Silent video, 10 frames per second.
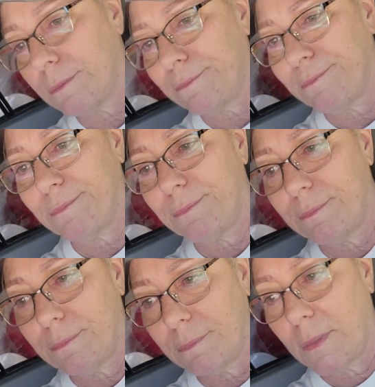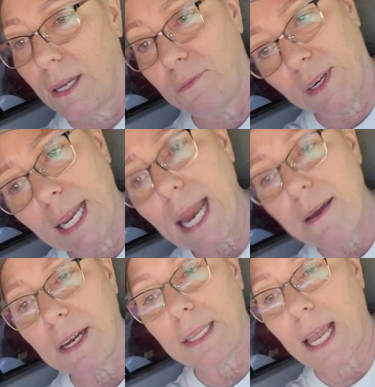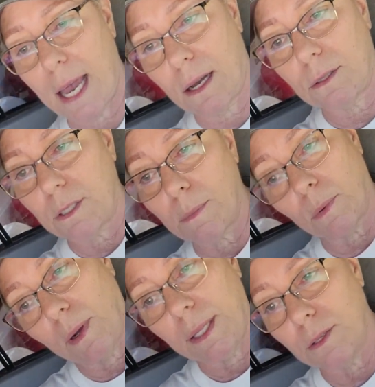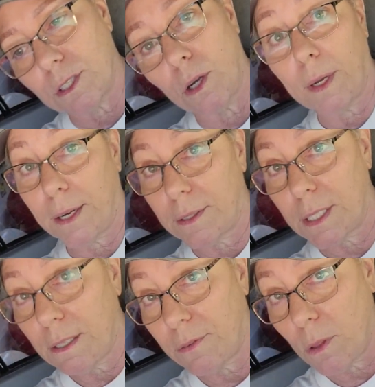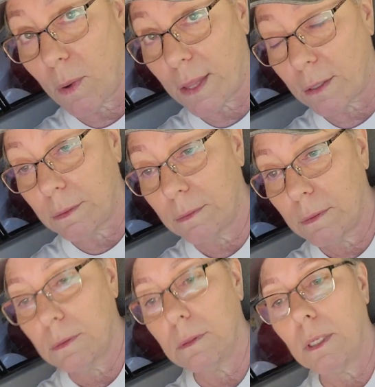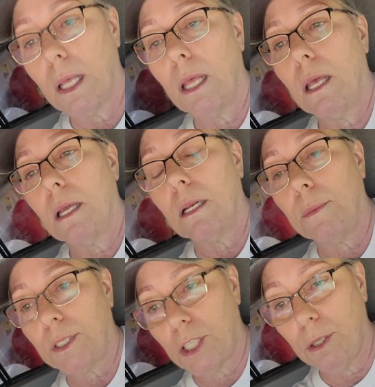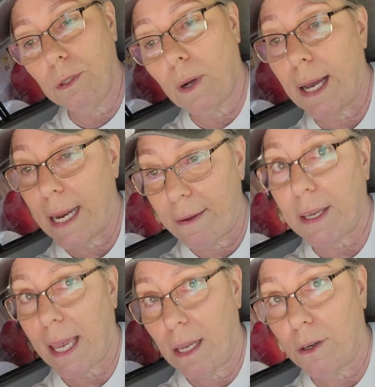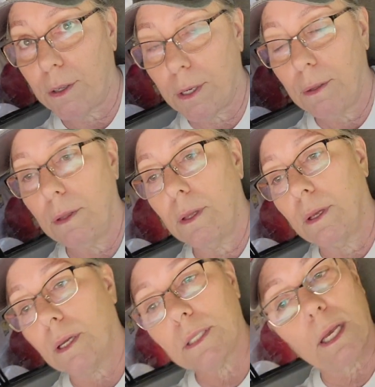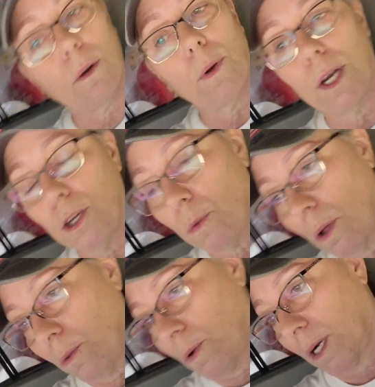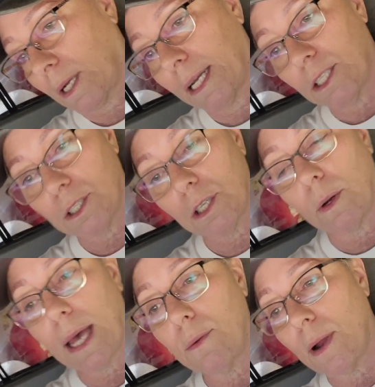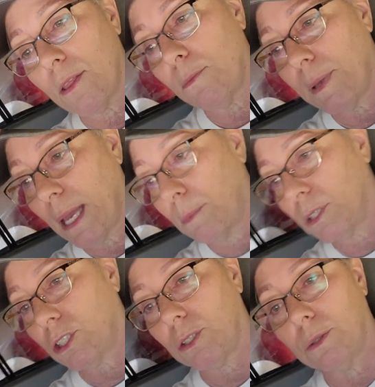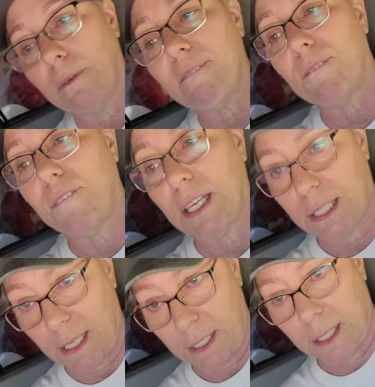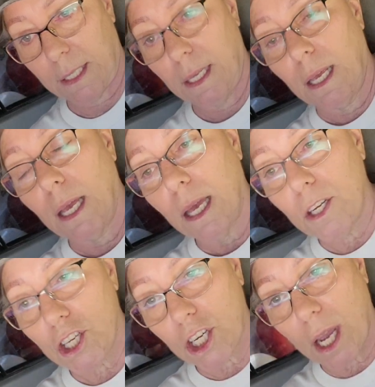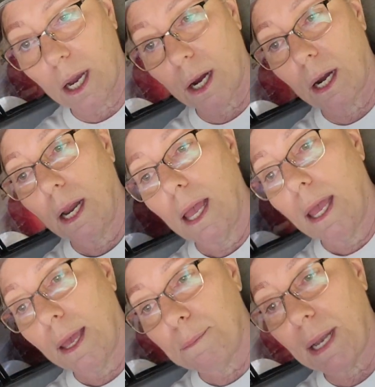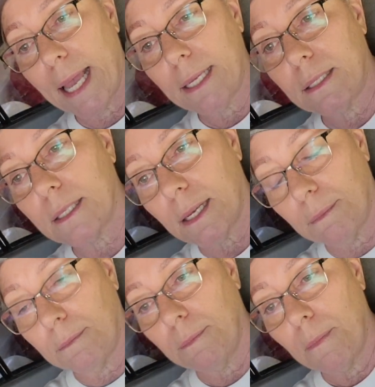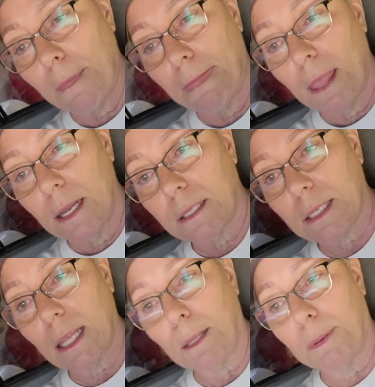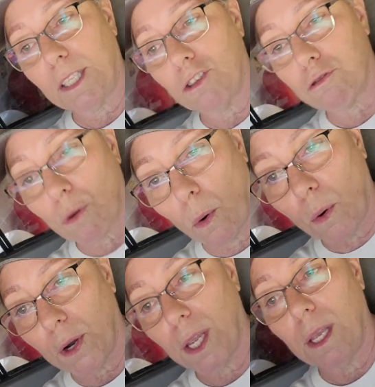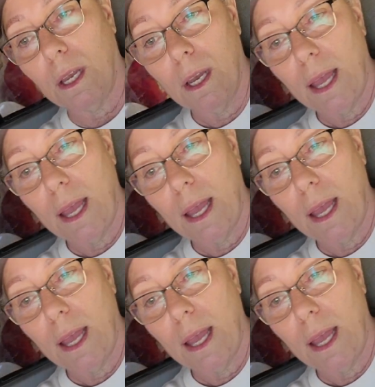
if we didn't have it at the house, number one, there's no guarantee for the weather. Number two, I'd have it catered because I don't want to do all the work. I just don't. I'd rather be able to visit and share and plan some celebratory